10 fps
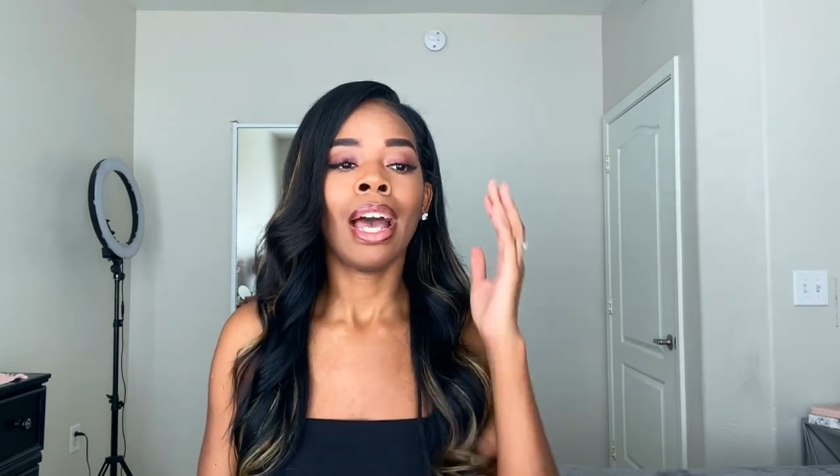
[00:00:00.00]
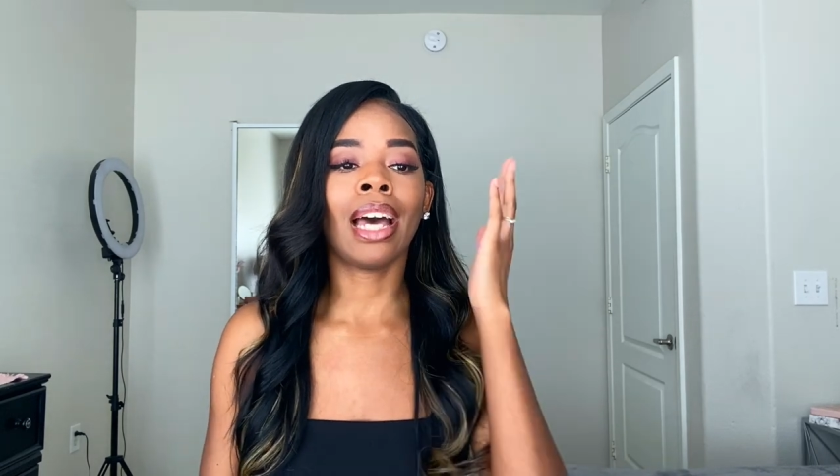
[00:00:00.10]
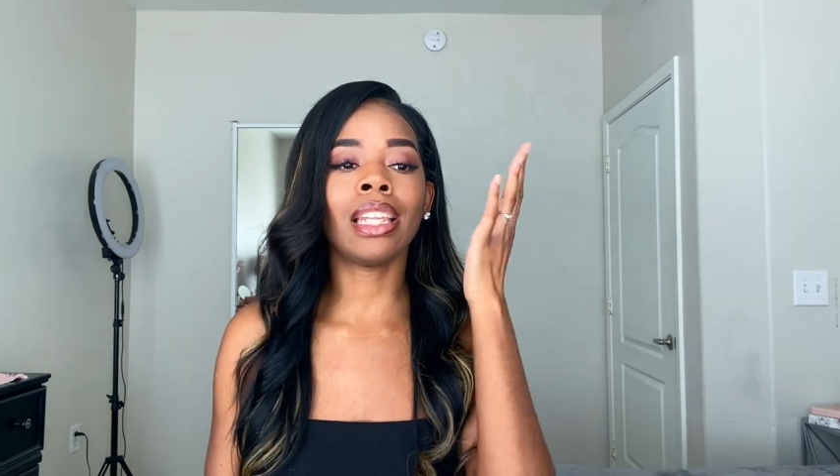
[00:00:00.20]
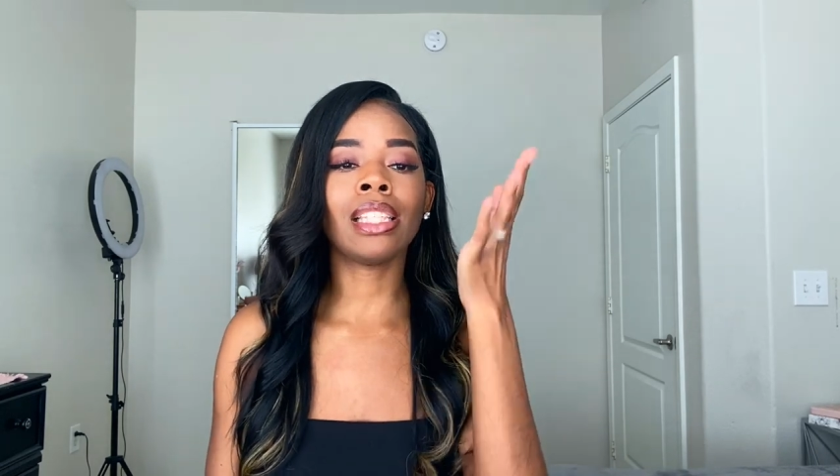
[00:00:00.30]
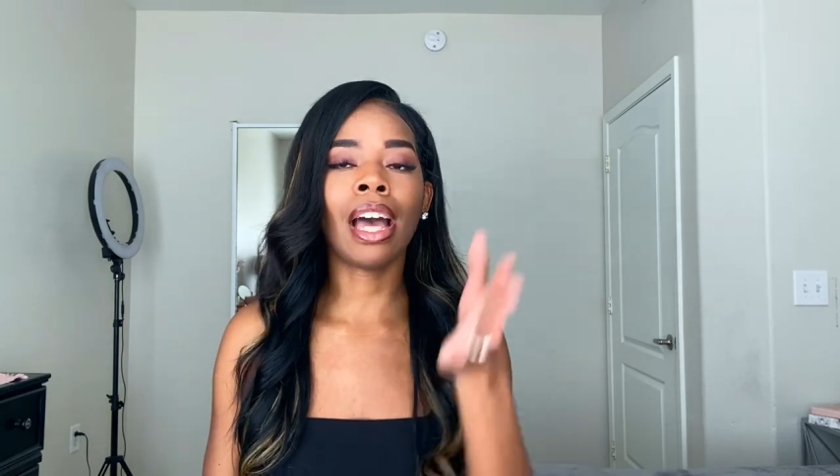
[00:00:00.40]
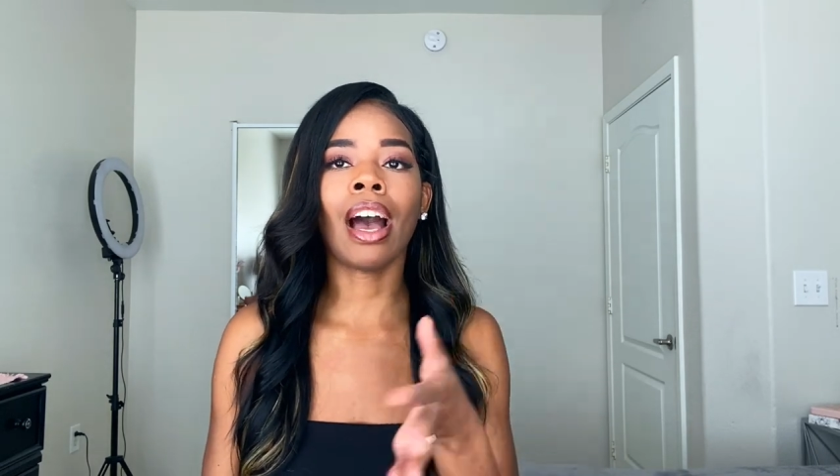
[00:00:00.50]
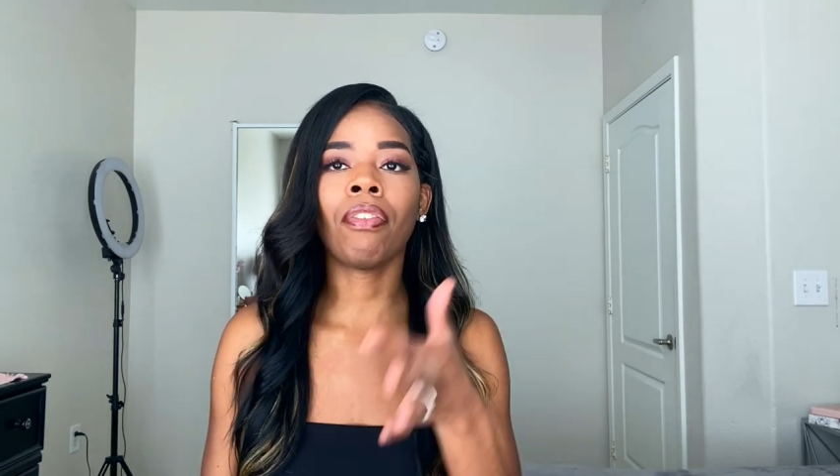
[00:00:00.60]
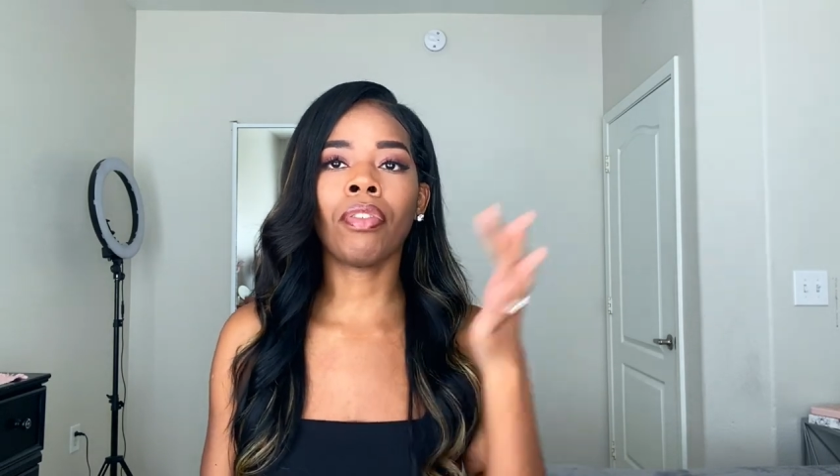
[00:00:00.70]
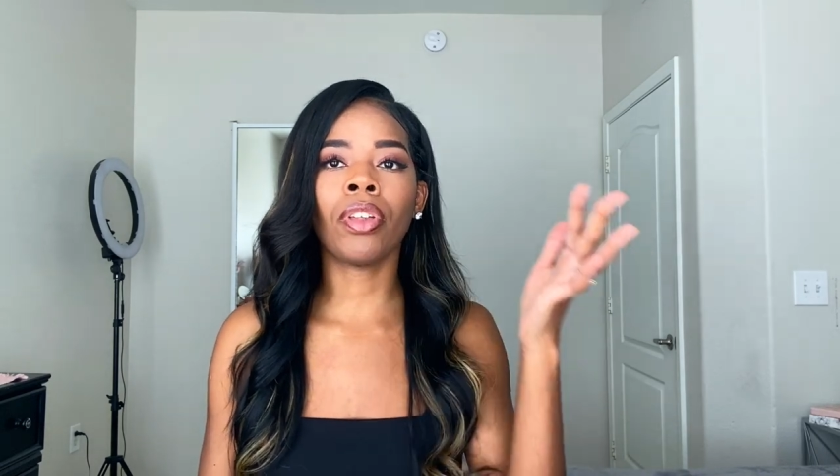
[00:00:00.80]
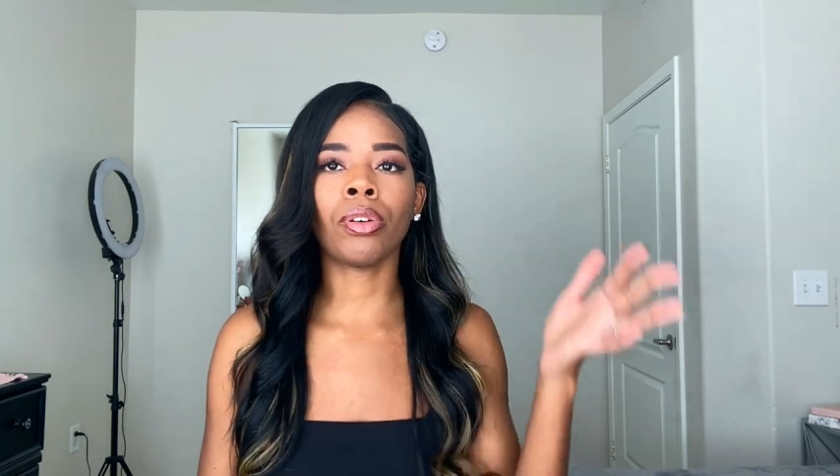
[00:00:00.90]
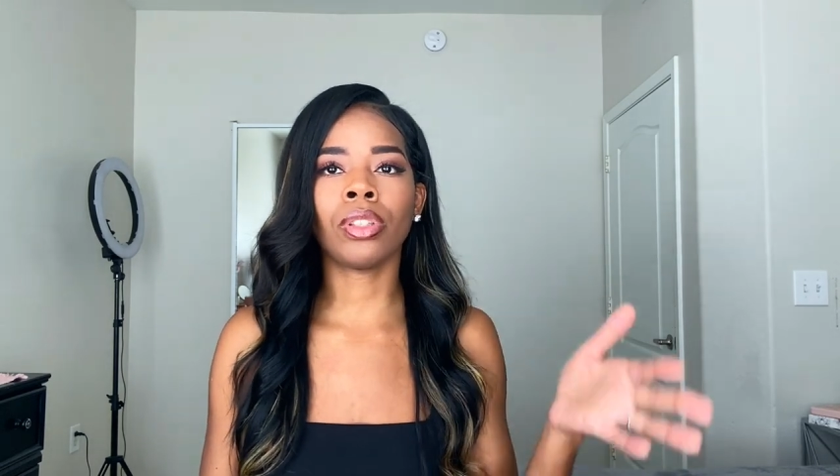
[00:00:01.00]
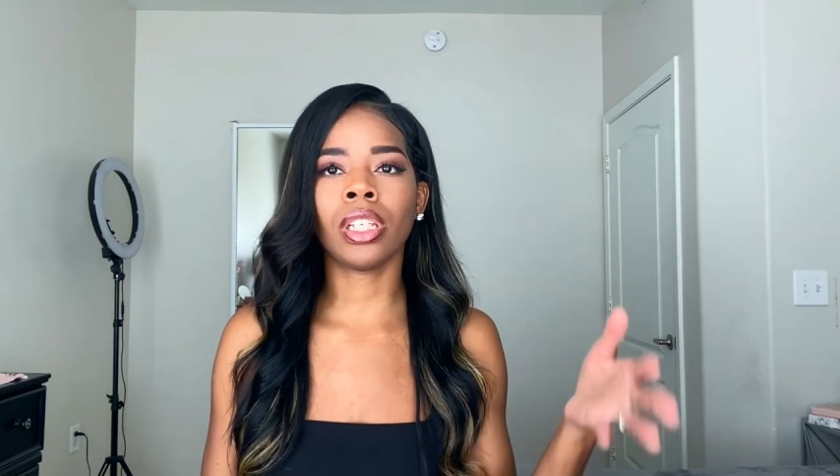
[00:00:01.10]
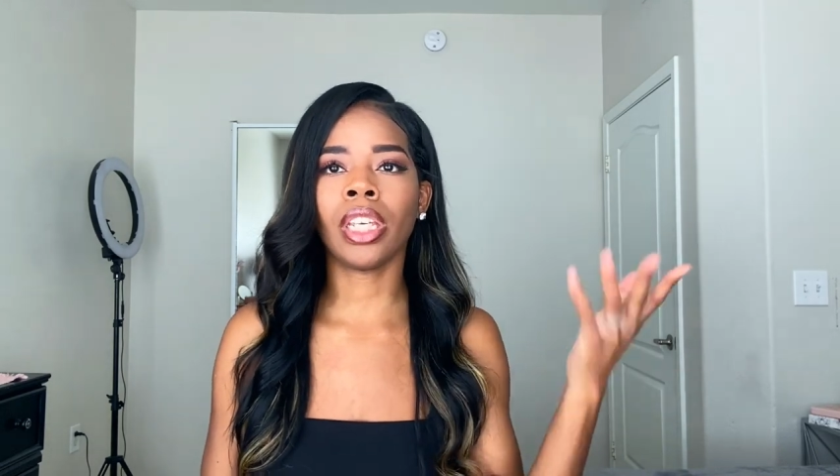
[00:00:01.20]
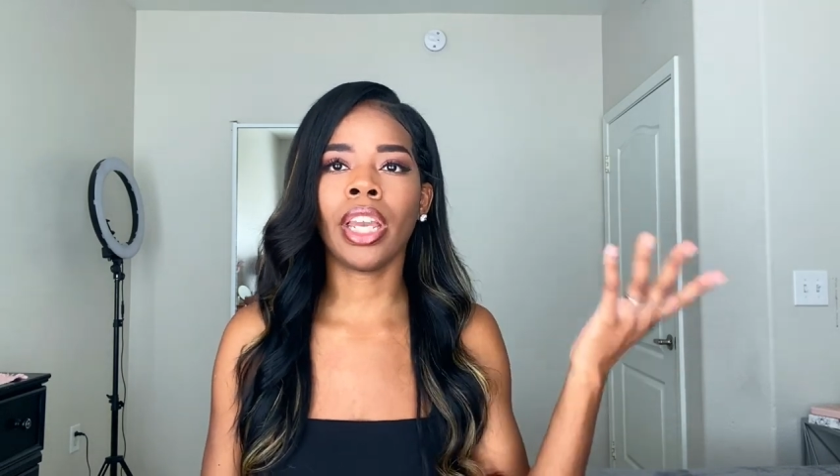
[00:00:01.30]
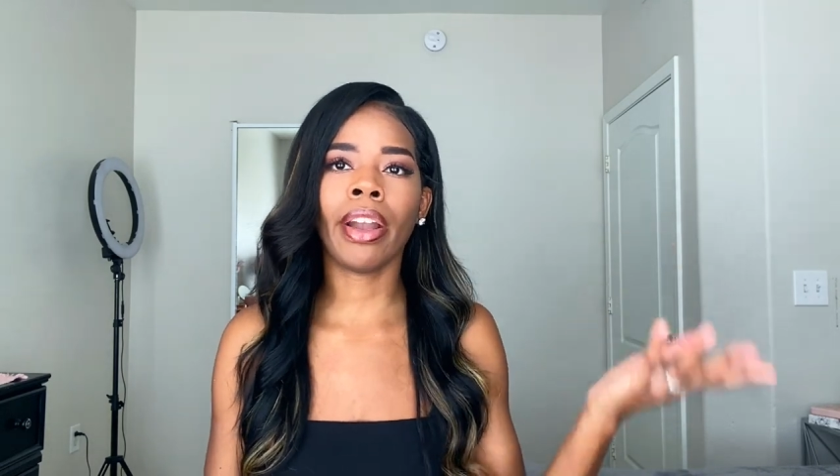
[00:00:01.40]
at least half of those,
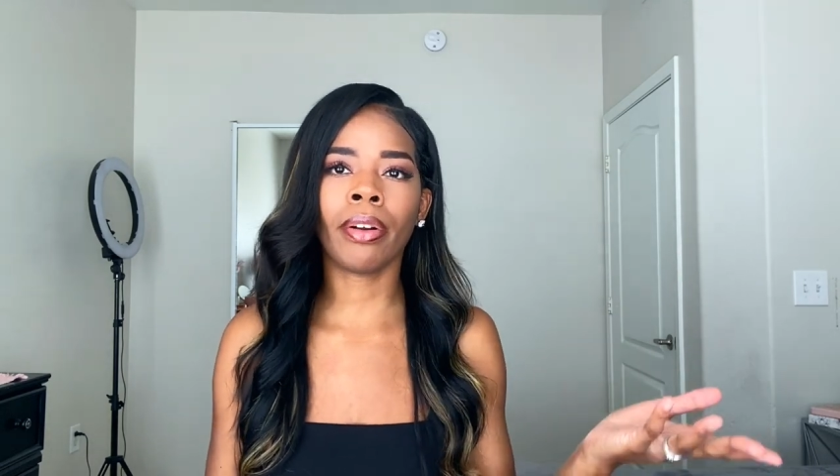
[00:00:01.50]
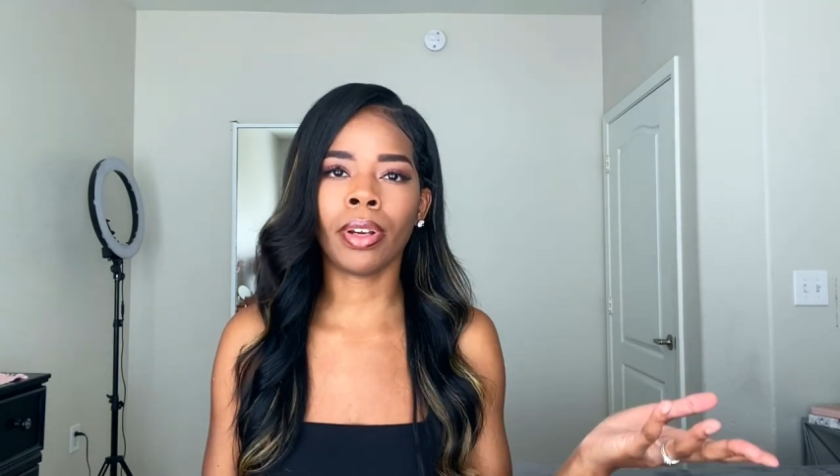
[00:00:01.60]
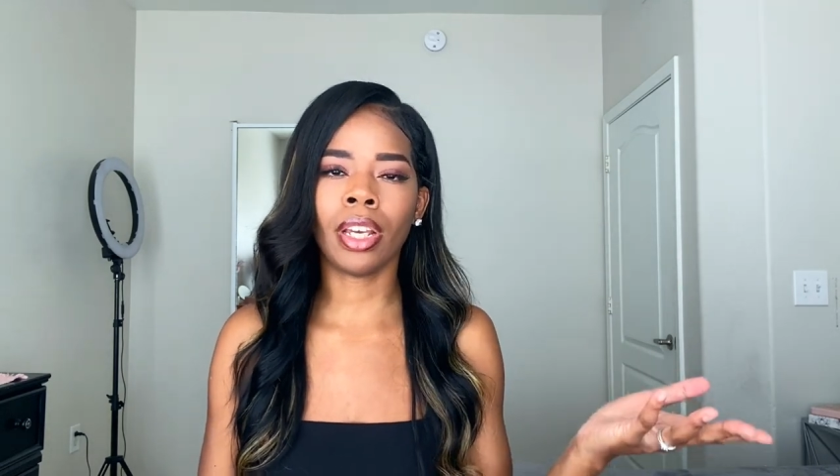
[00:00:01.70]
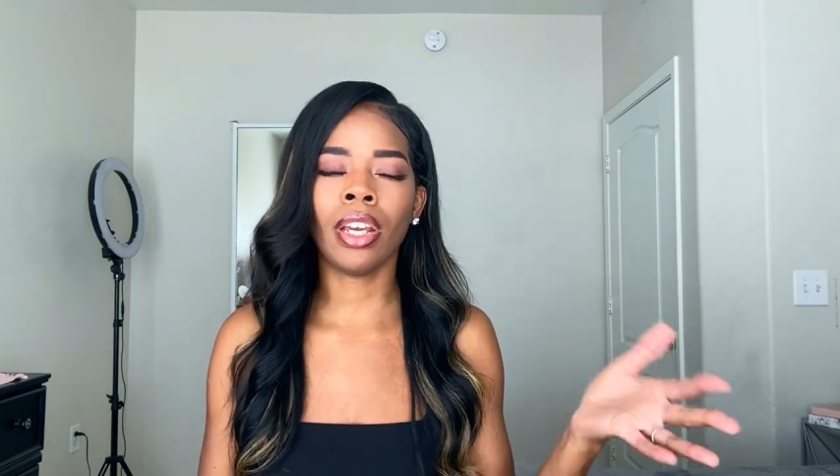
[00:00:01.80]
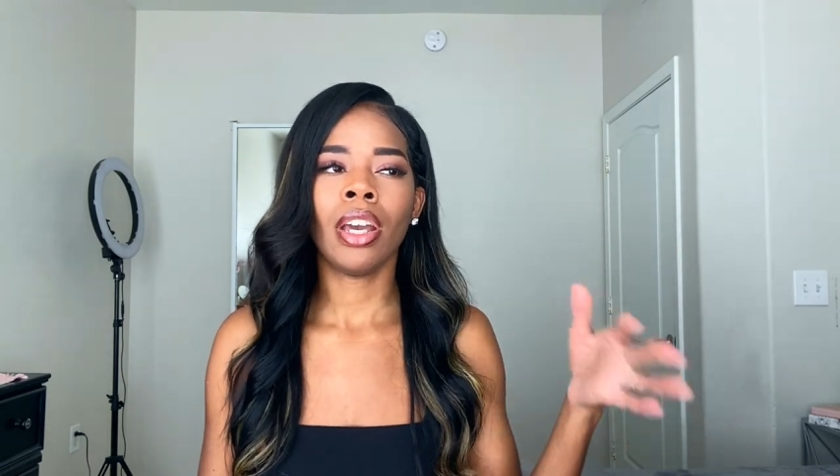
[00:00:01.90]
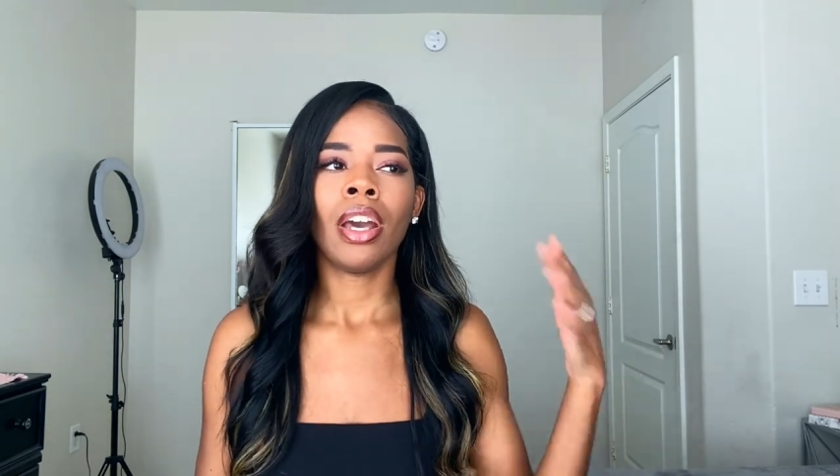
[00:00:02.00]
to carry